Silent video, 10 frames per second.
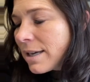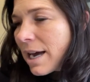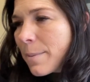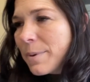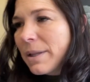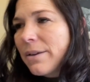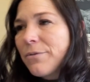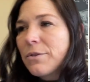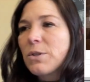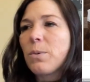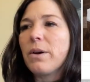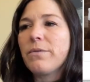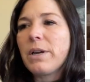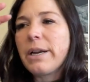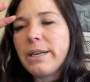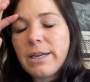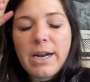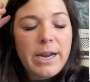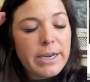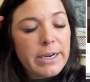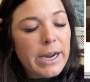I believe for $12.99.